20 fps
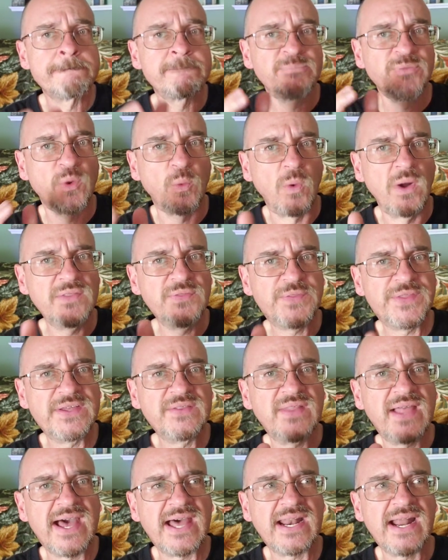the one
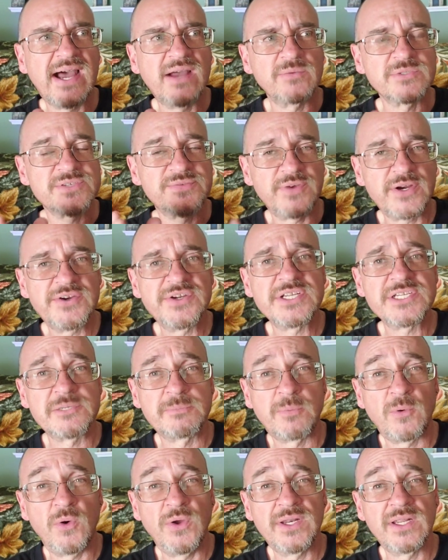thing that I was very
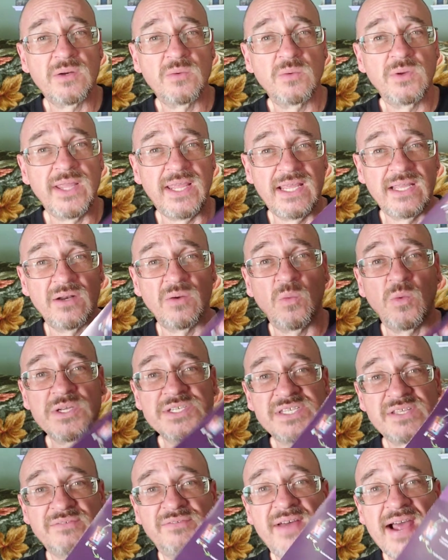disappointed in
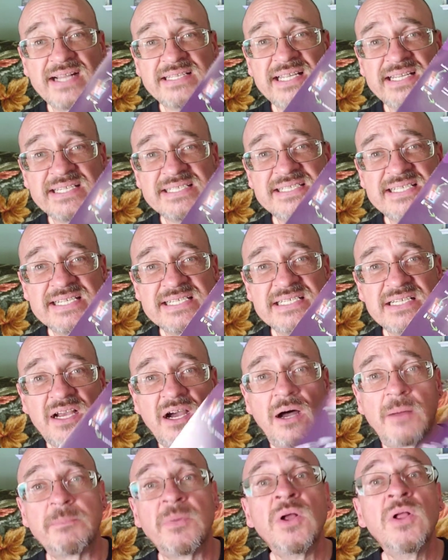was the fact that it didn't
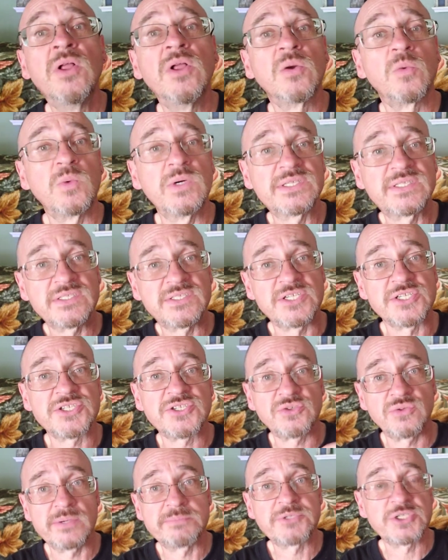come with a
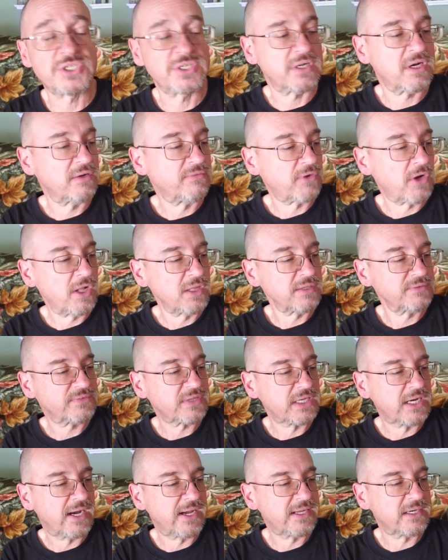description of all of
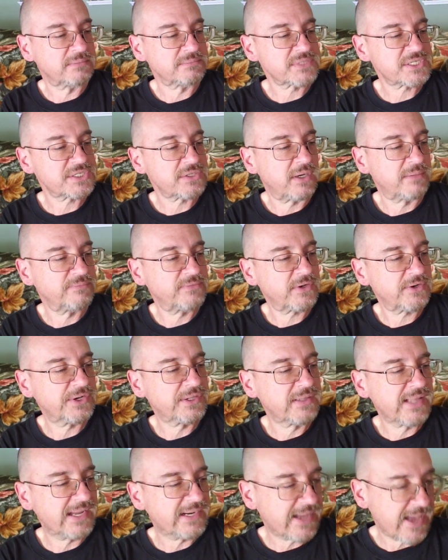the items. So I'm very
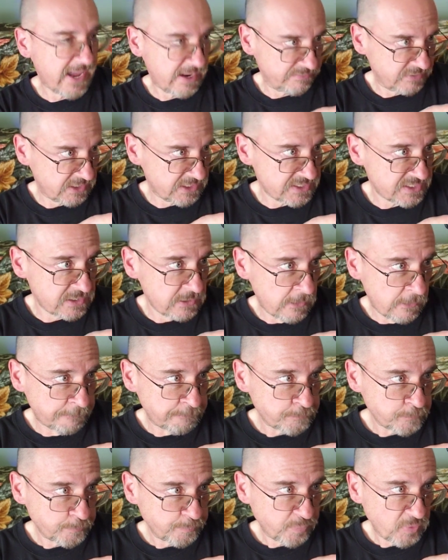glad to have this.
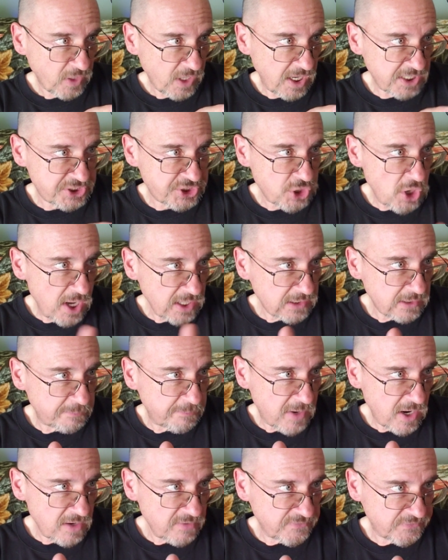A
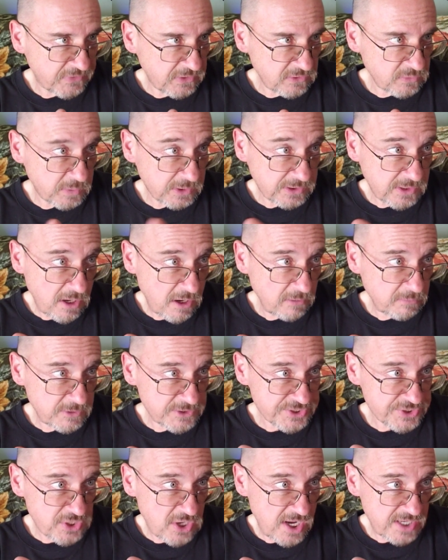chocolate bar filled with
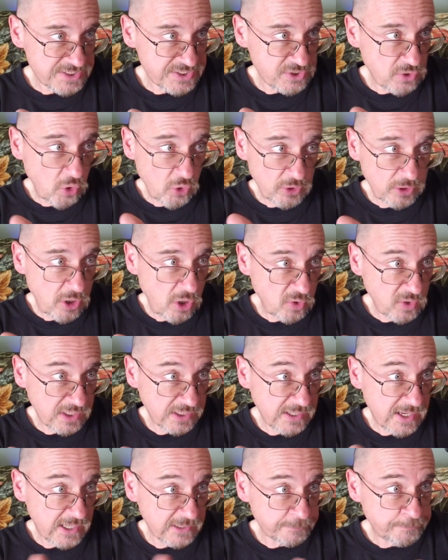caramel sauce or
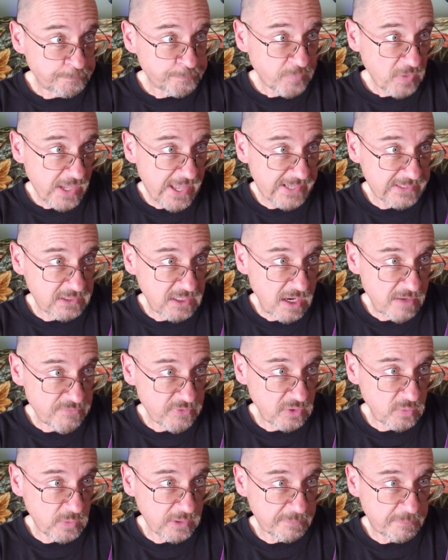coconut and
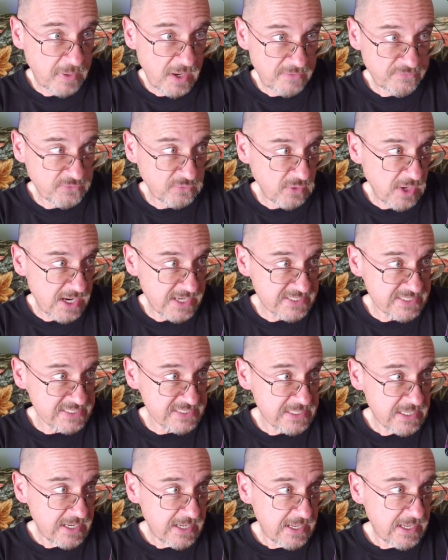covered with puffed
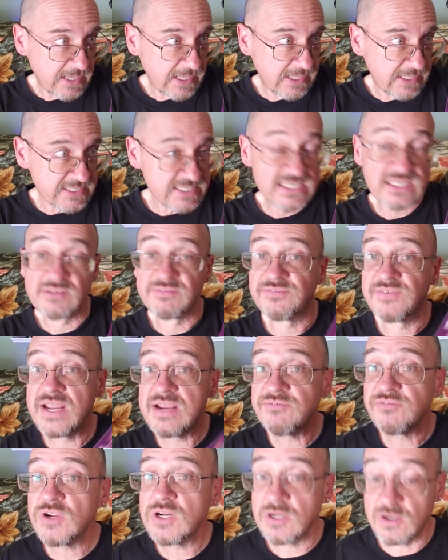rice. It is the
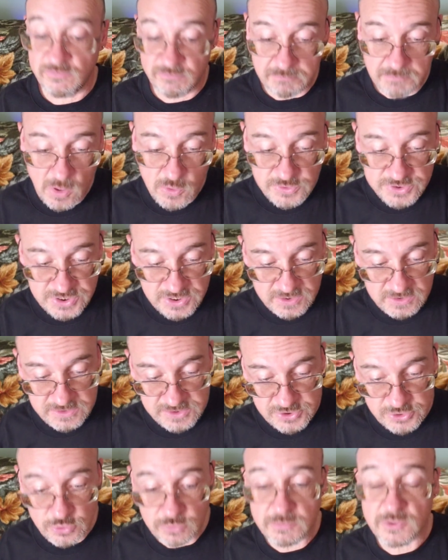favorite of most
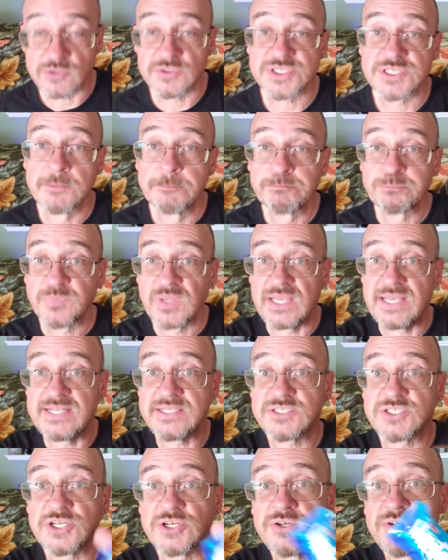consumers
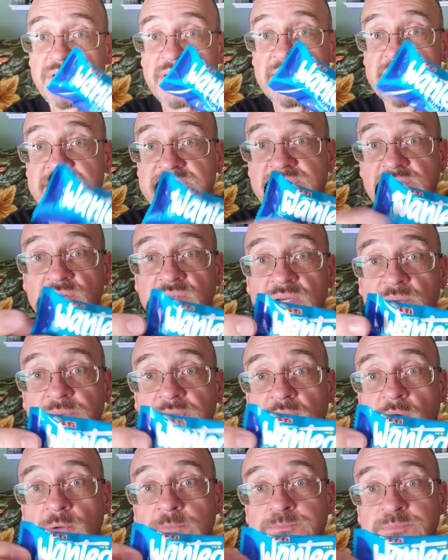in Turkey. So there
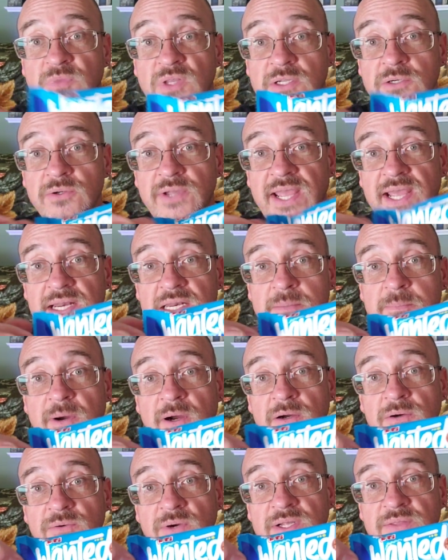we go. Little candy
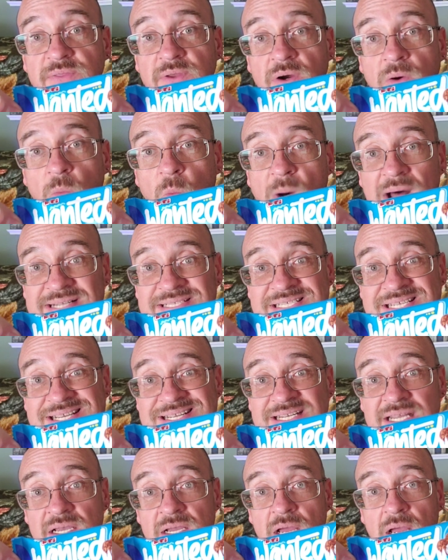bar right there.
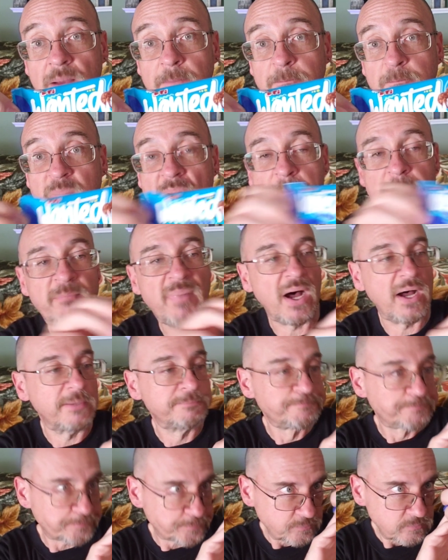Wanted Bamba.
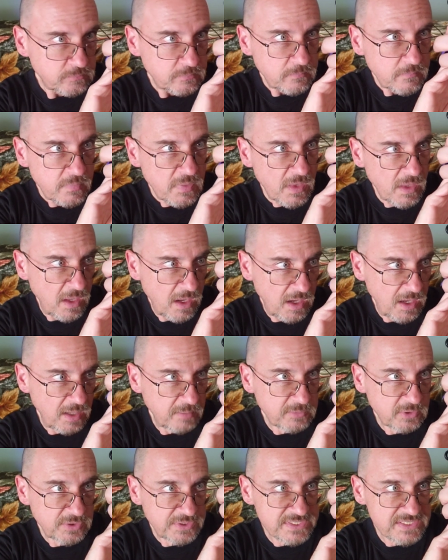
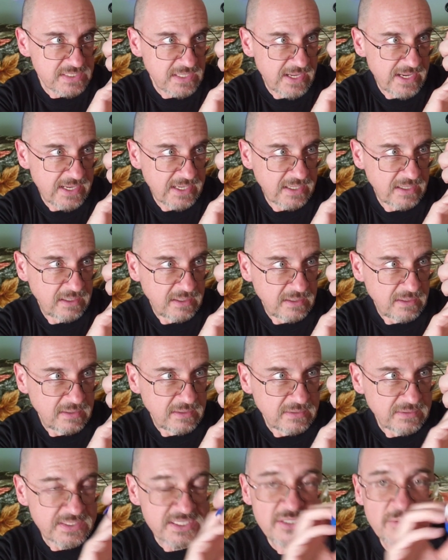Um, looks like
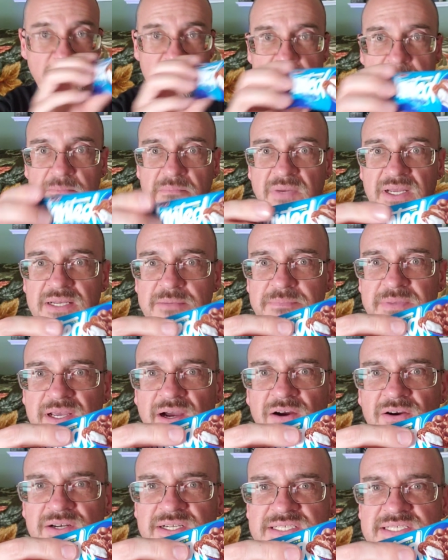this one might be
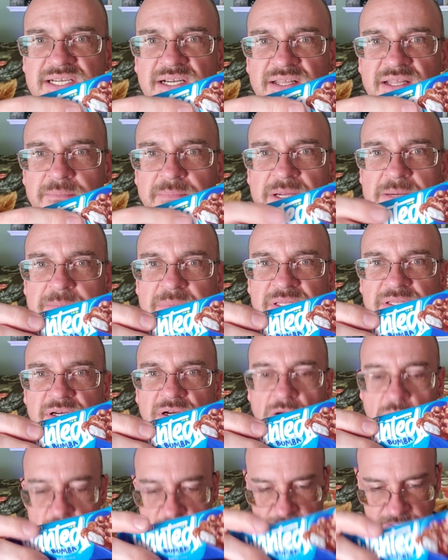hard to tell. That might be the
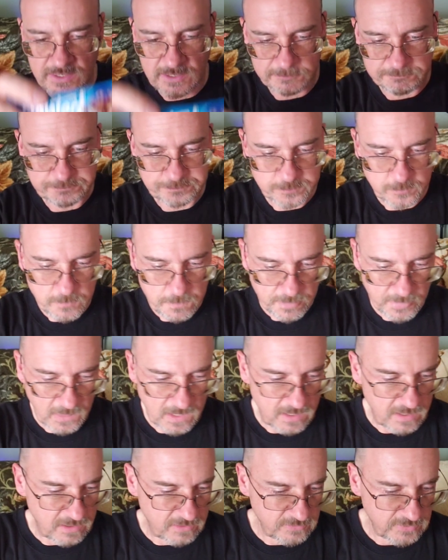coconut
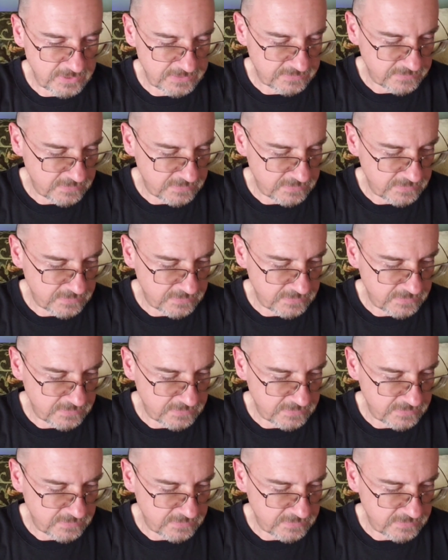uh, right